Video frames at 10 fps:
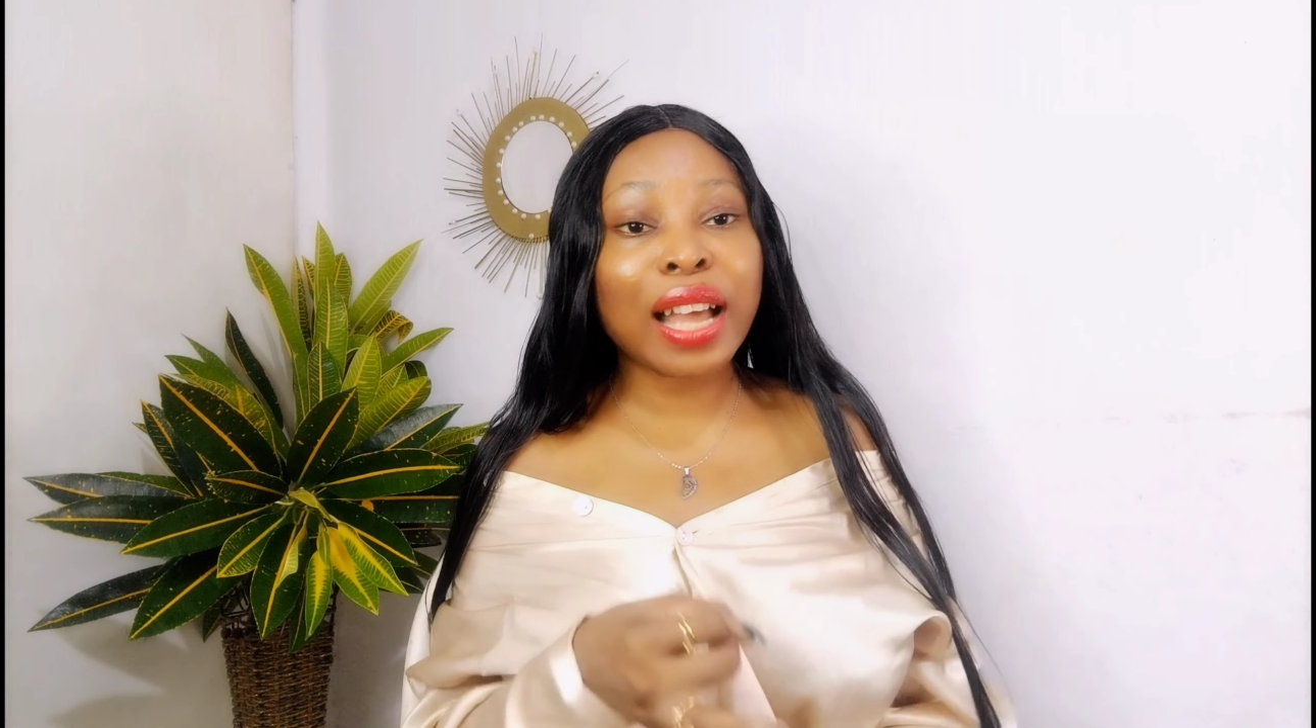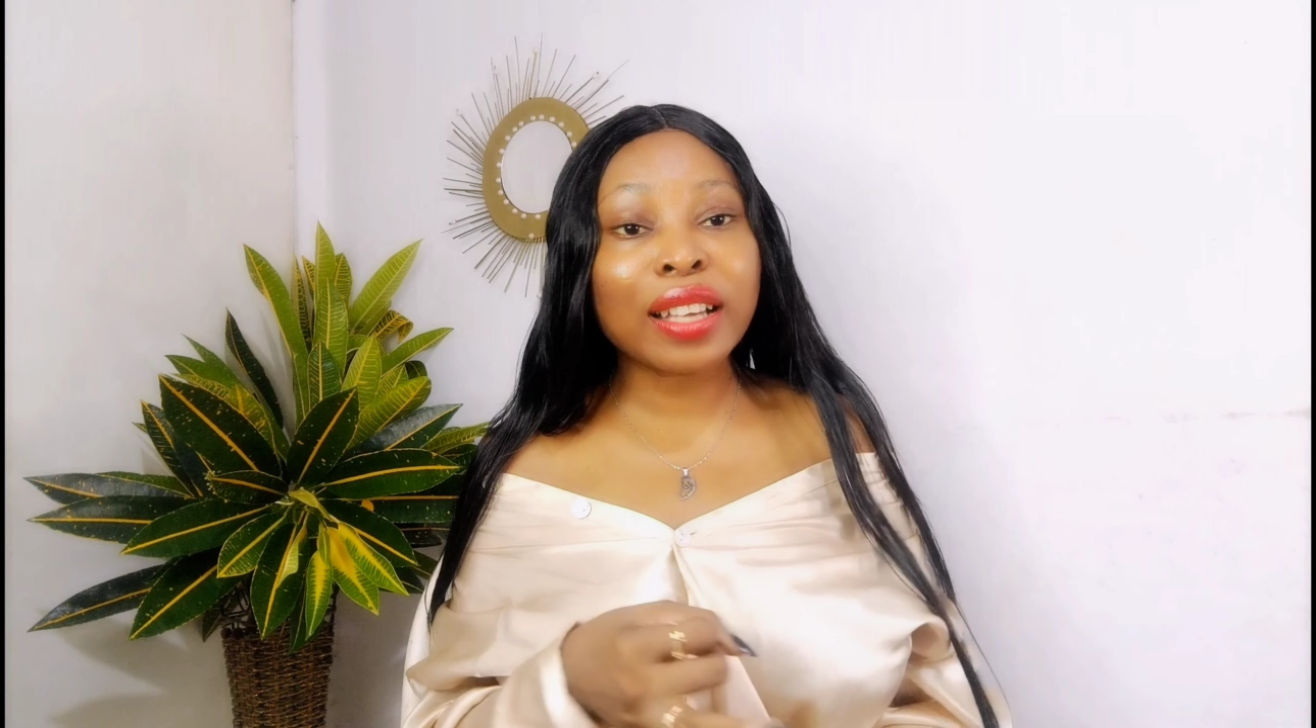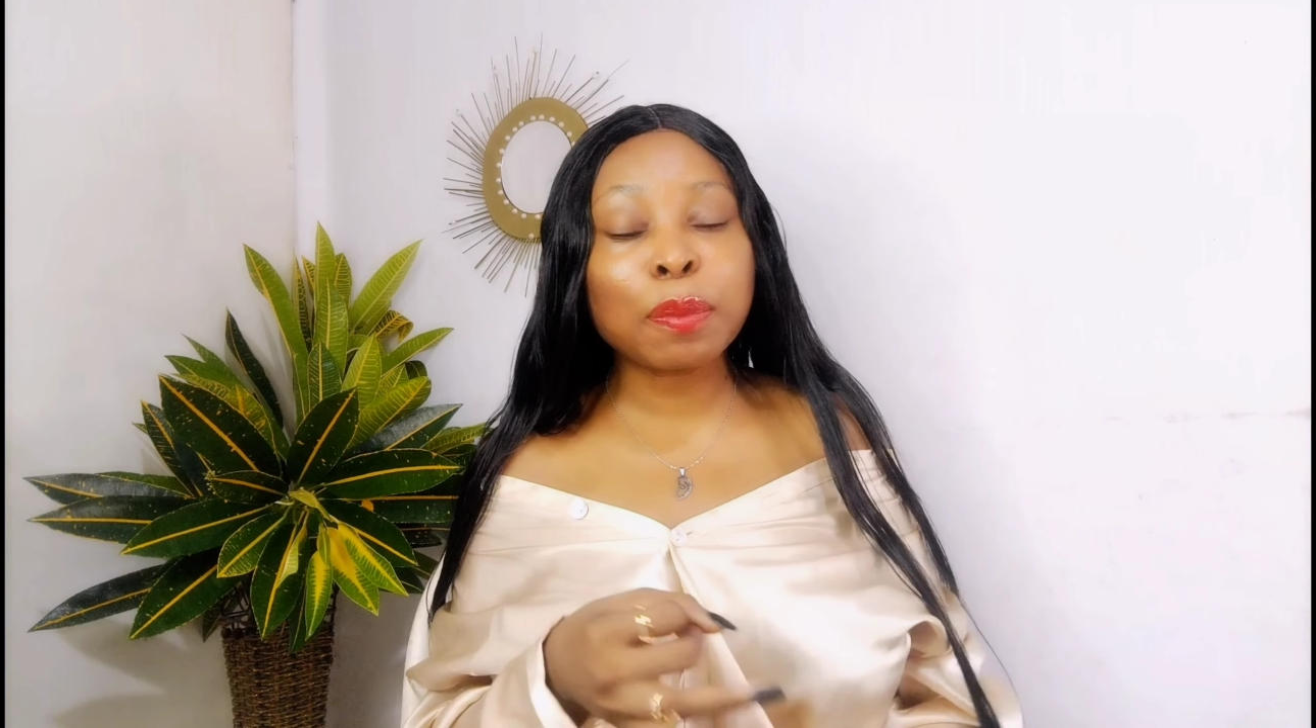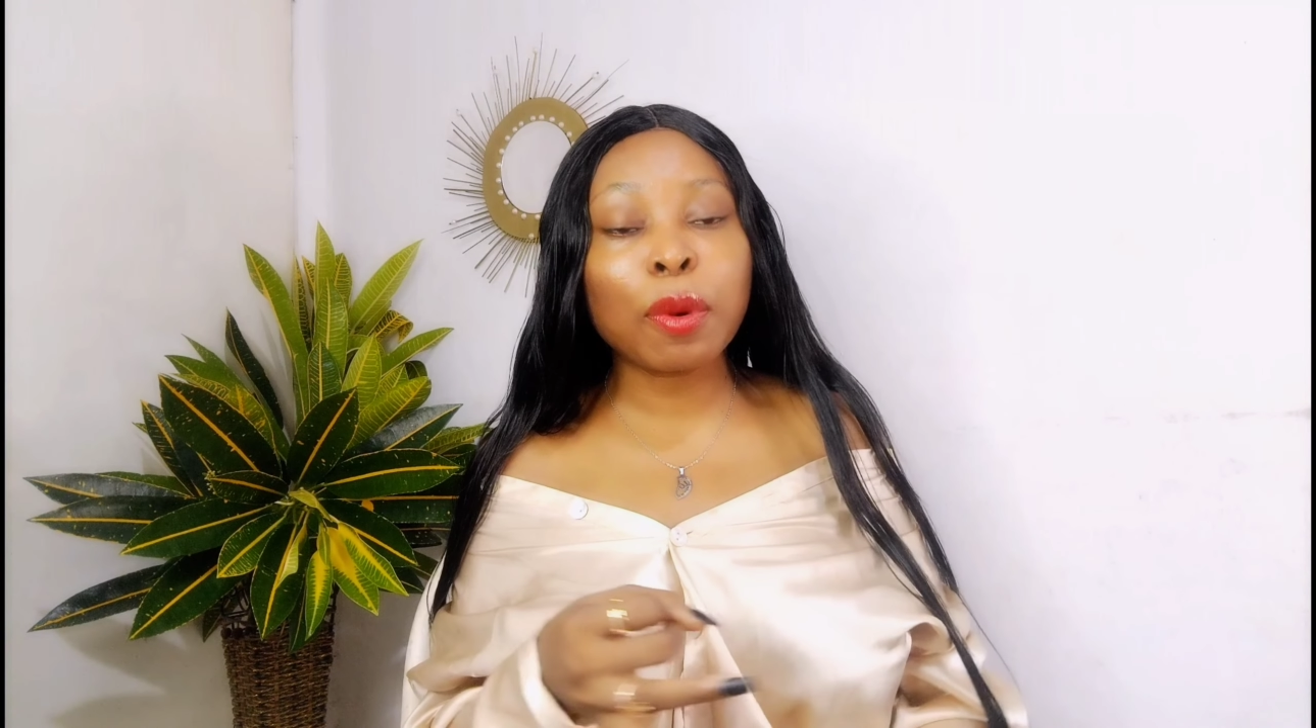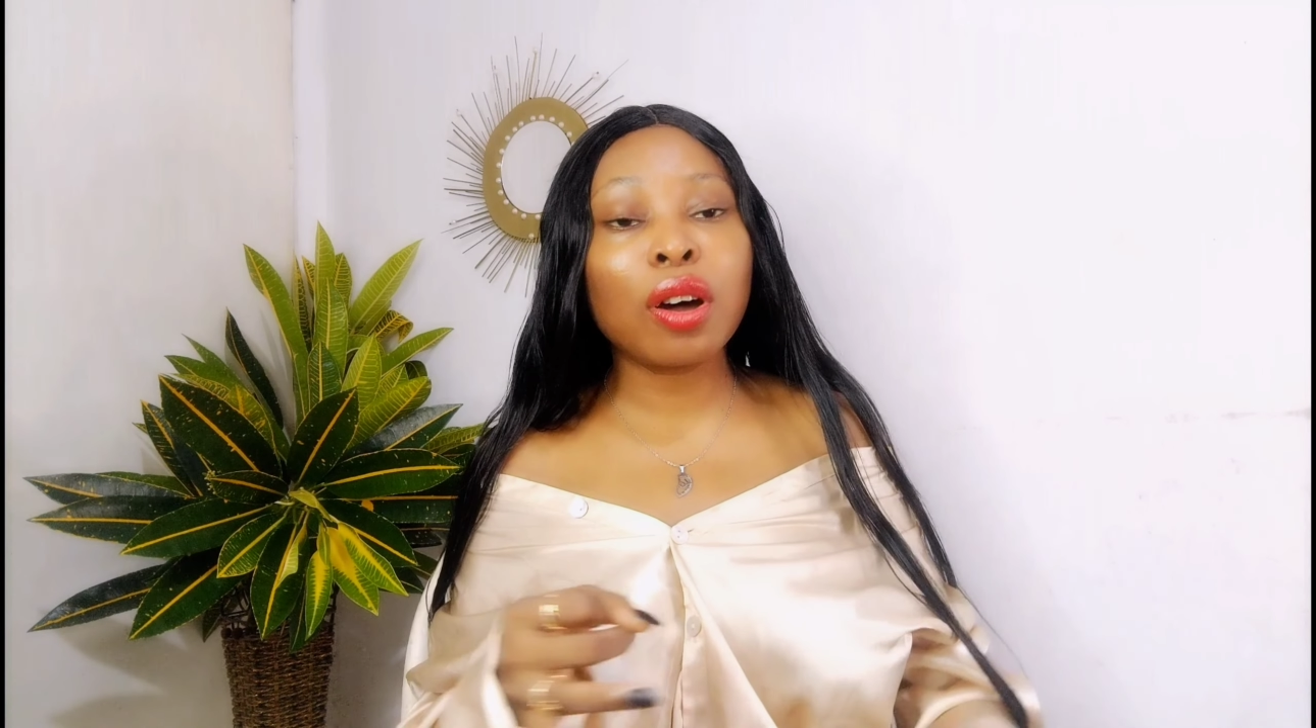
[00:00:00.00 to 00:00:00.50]

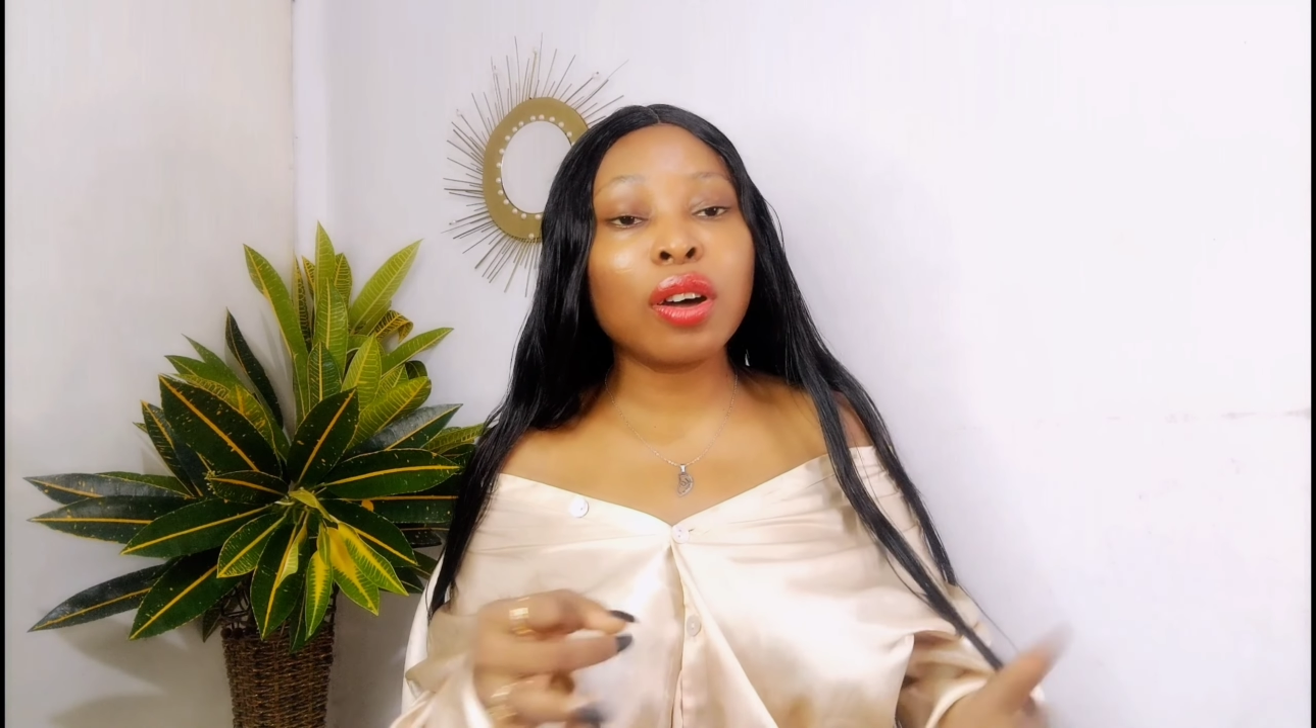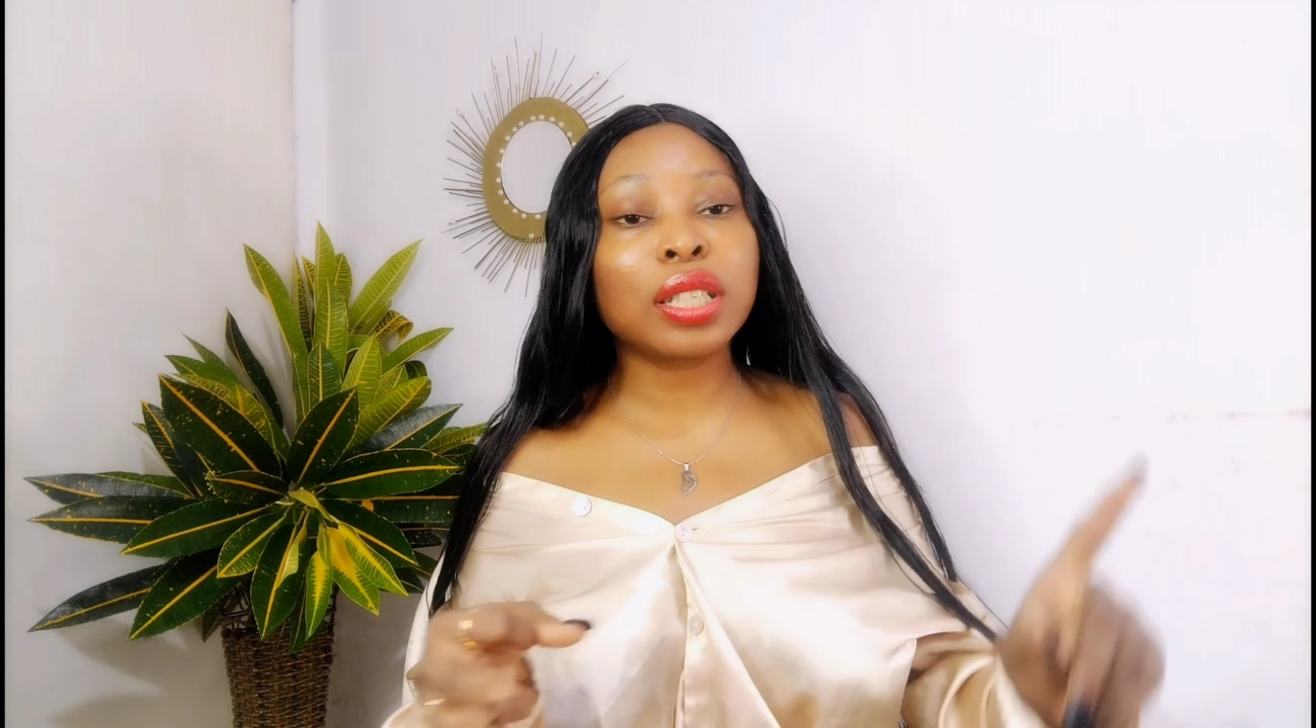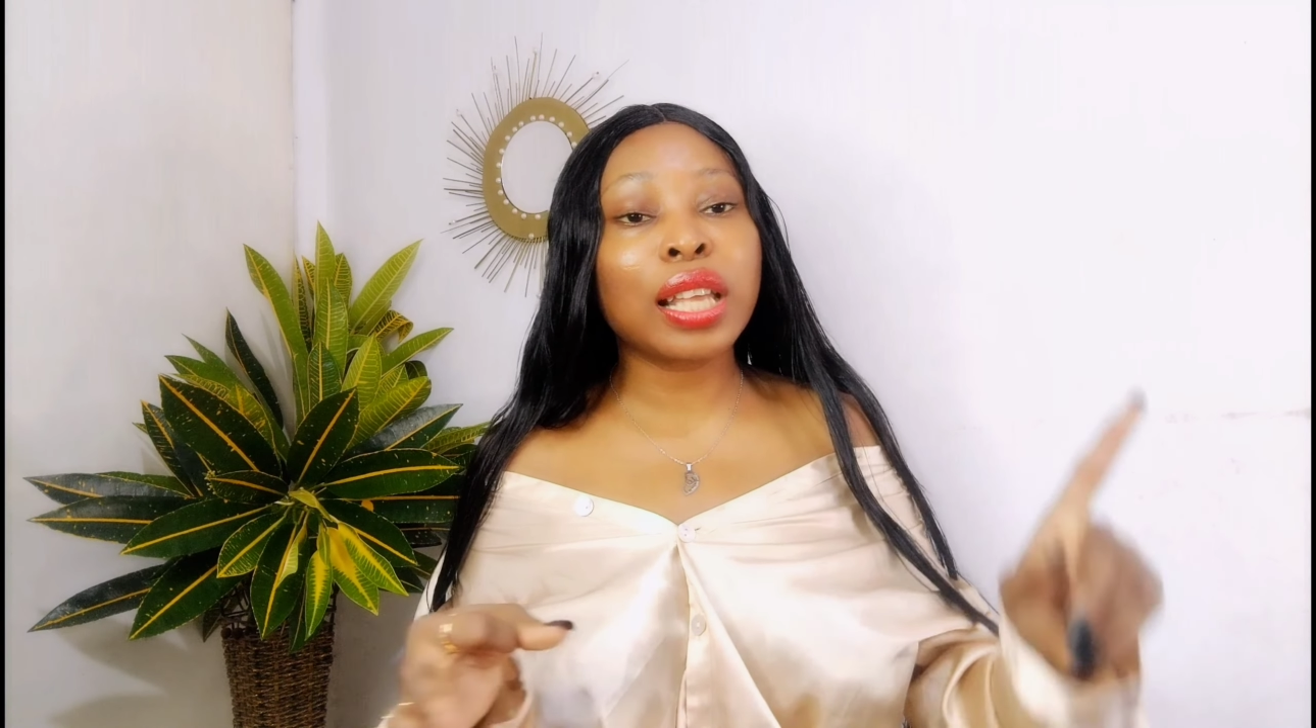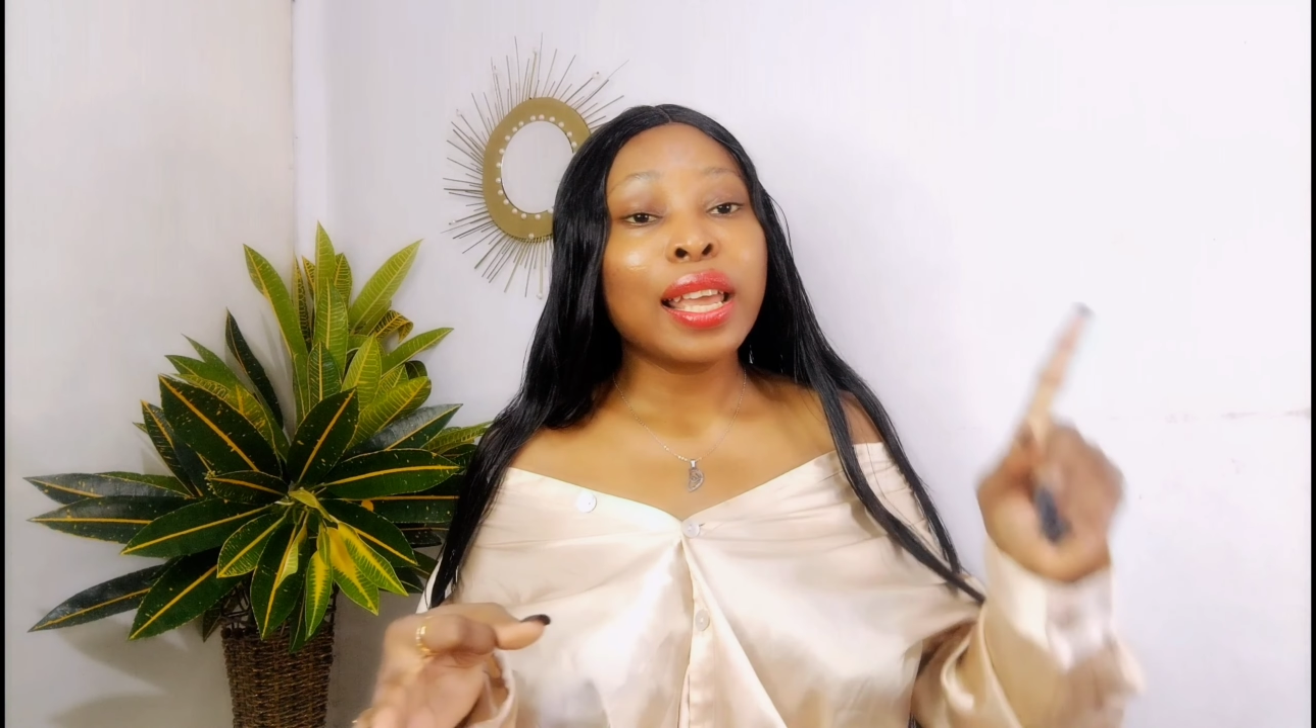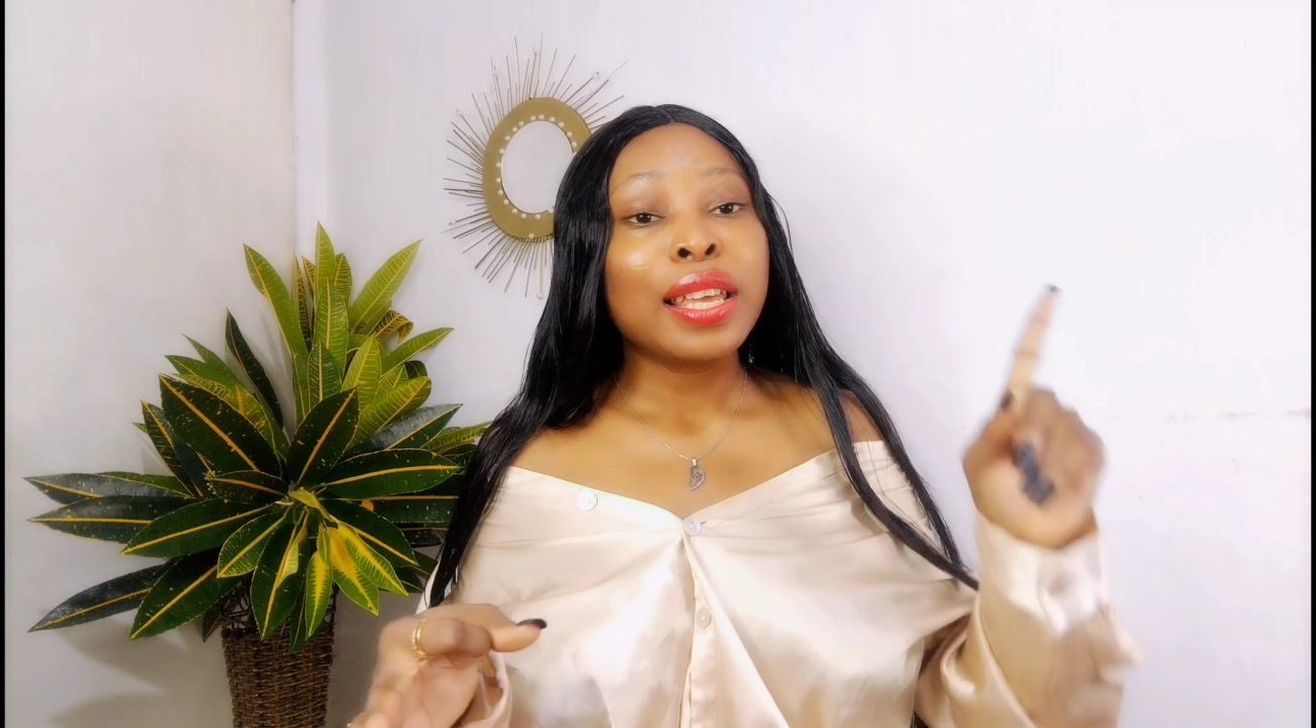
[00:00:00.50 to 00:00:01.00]
dark spots,